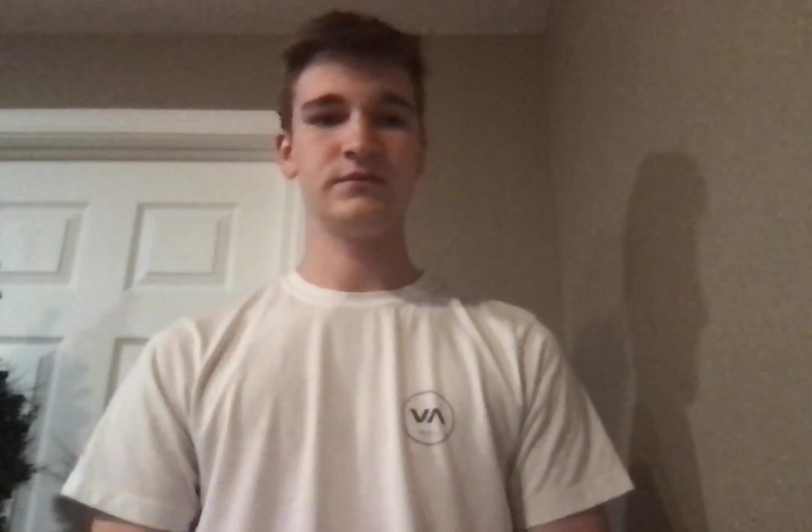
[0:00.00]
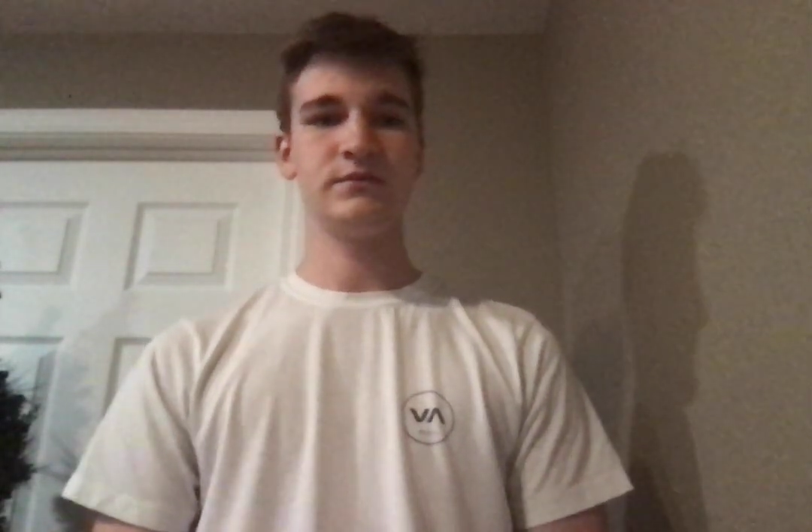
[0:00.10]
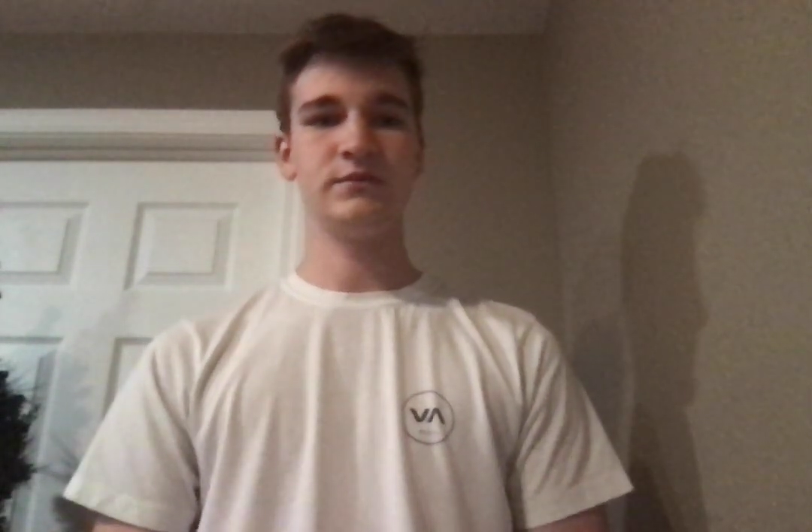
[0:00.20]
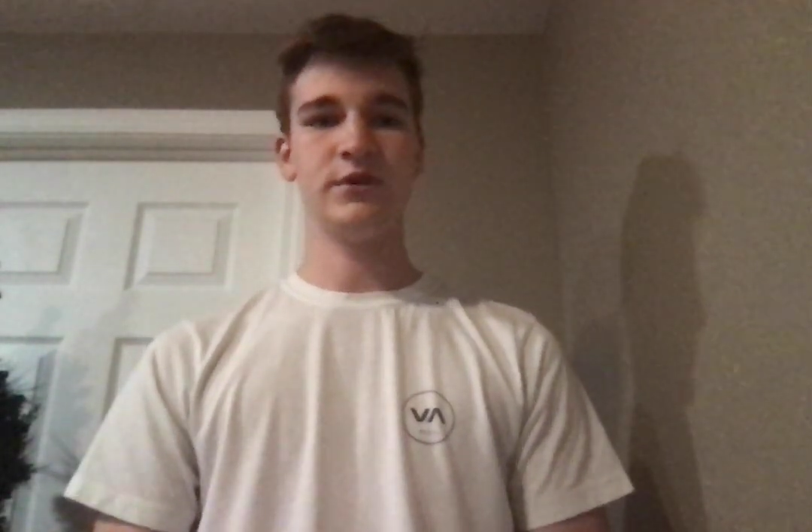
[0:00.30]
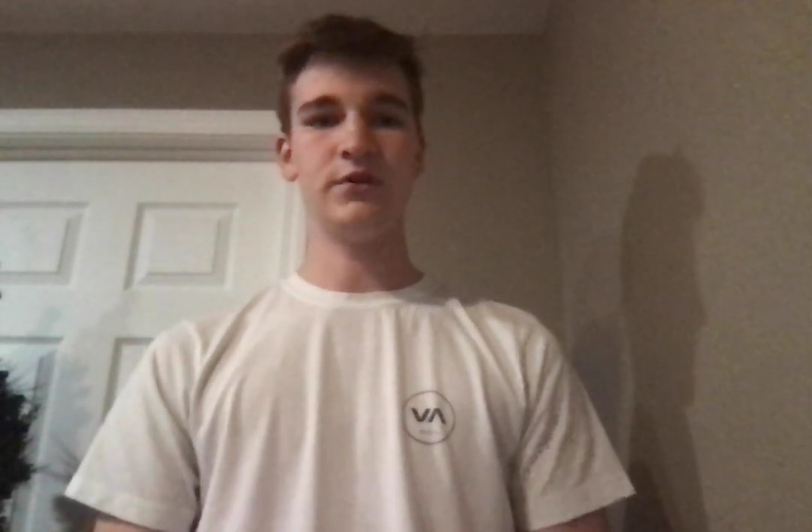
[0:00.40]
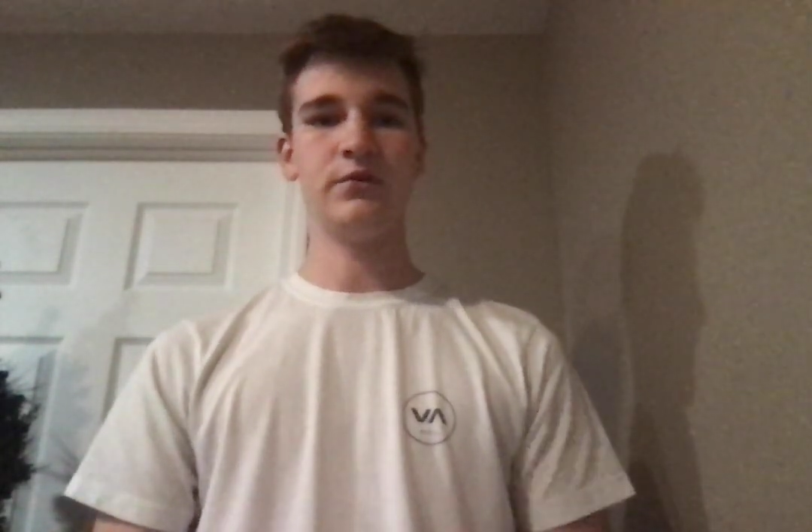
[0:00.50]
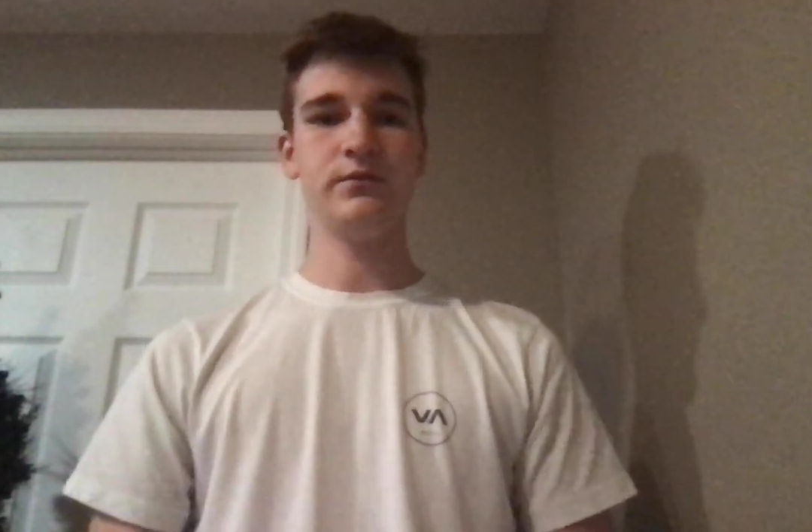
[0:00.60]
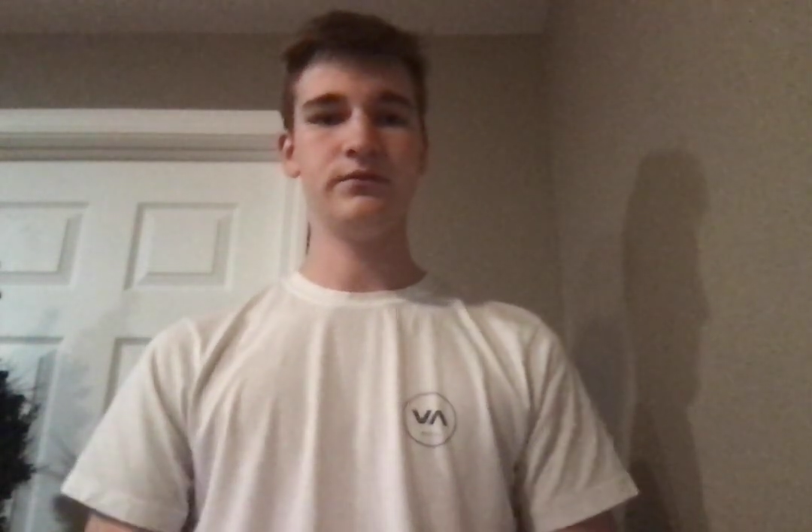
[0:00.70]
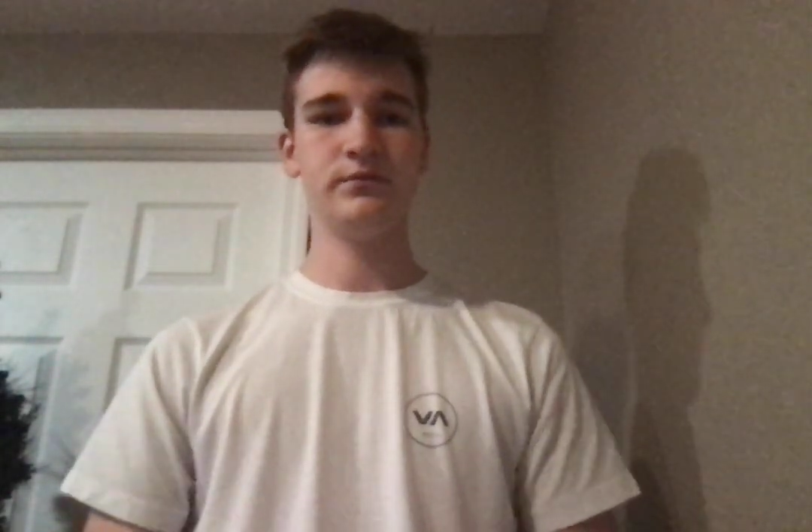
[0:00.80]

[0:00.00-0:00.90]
So